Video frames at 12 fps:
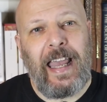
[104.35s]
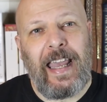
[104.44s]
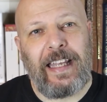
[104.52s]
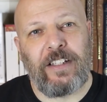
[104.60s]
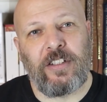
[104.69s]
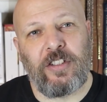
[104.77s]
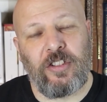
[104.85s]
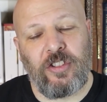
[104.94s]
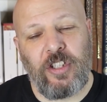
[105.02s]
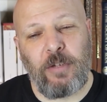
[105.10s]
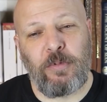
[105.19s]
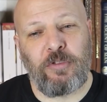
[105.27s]
and
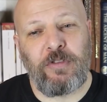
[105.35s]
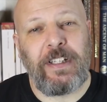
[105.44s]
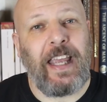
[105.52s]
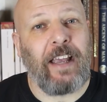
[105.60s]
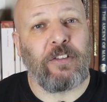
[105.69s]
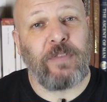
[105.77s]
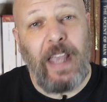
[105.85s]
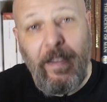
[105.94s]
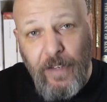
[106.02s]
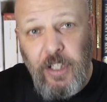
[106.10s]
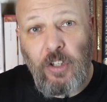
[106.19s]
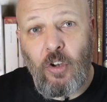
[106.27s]
she was renowned for
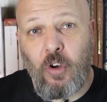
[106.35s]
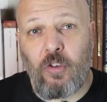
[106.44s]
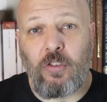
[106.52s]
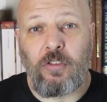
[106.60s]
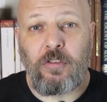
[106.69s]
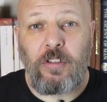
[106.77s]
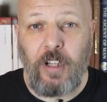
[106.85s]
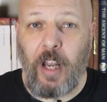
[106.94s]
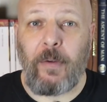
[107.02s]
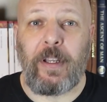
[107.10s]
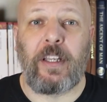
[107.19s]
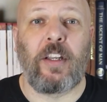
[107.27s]
having long,
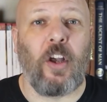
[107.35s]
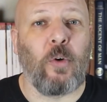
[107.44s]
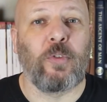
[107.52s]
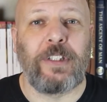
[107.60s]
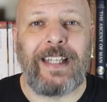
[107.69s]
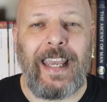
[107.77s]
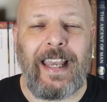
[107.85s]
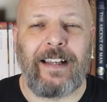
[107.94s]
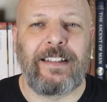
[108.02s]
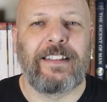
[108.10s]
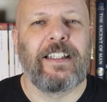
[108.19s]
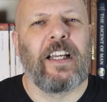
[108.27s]
glowing golden hair.